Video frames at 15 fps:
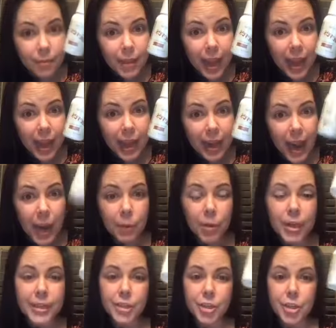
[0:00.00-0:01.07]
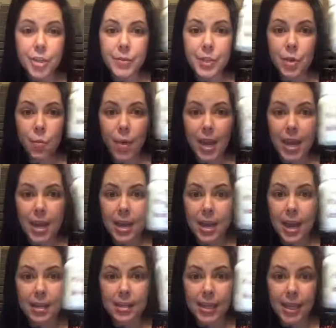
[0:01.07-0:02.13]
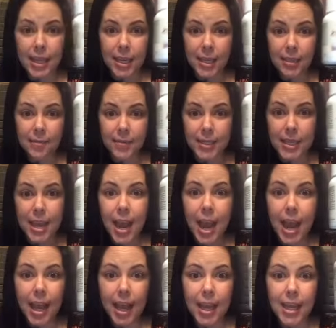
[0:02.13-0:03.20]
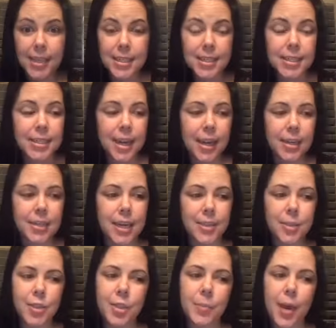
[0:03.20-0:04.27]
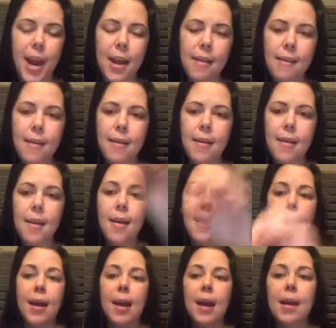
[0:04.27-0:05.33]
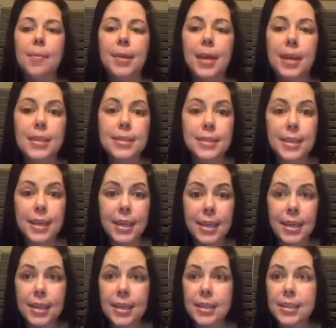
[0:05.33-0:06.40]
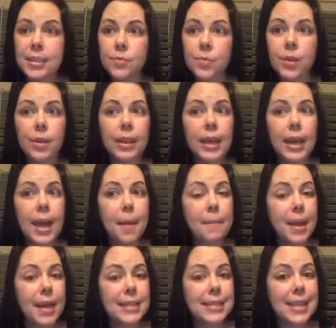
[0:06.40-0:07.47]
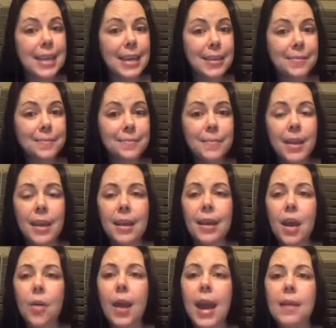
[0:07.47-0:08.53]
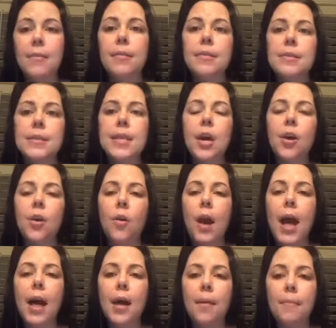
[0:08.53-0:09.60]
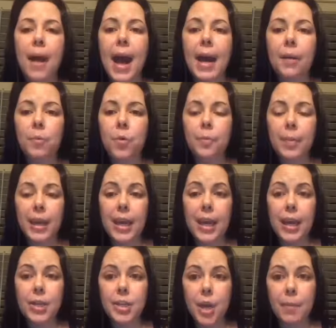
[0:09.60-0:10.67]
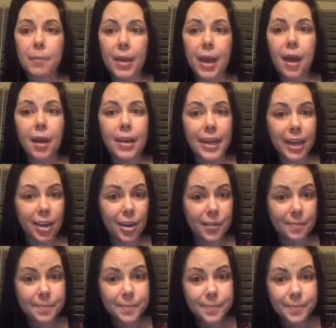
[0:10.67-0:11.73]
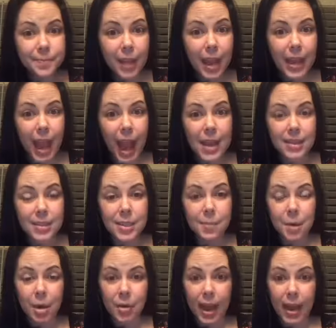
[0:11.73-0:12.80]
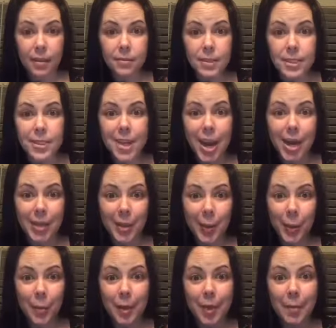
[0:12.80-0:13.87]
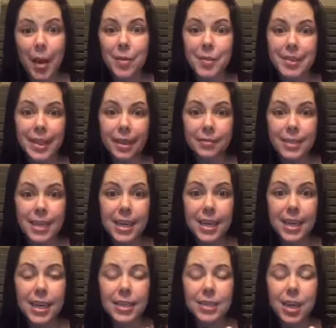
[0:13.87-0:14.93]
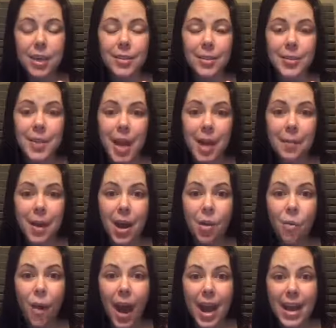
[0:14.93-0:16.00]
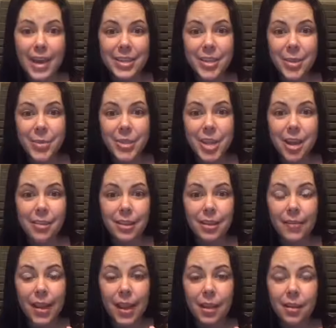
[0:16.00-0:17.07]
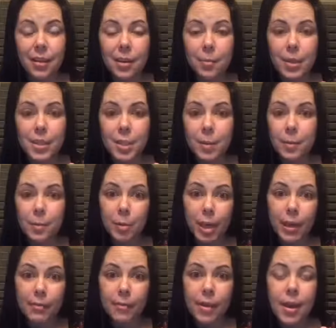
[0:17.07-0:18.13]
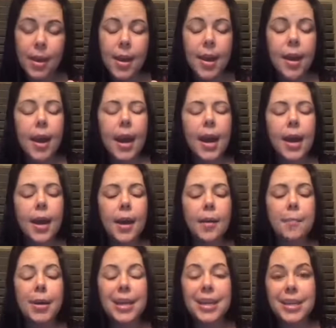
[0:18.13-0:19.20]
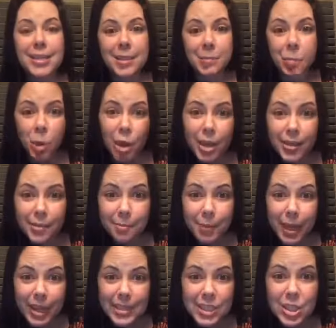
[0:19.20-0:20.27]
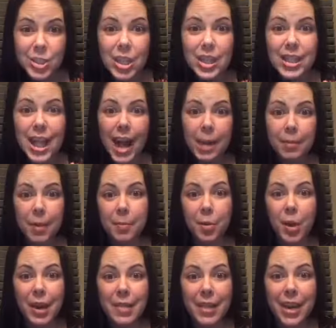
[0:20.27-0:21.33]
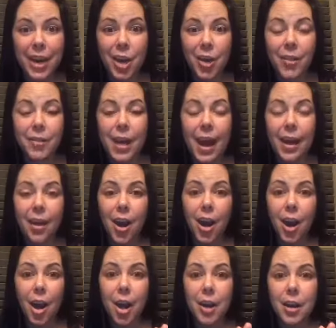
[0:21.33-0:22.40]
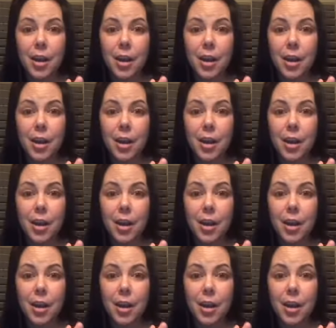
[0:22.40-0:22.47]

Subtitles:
And I will enter you to win a Thieves hand sanitizer spray. Because it is really amazing. Okay, so I will be jumping on here again tomorrow night to talk a little bit about safety and to also talk about why I chose Young Living. It'll be super brief, but it is important because there's a lot of people out there that are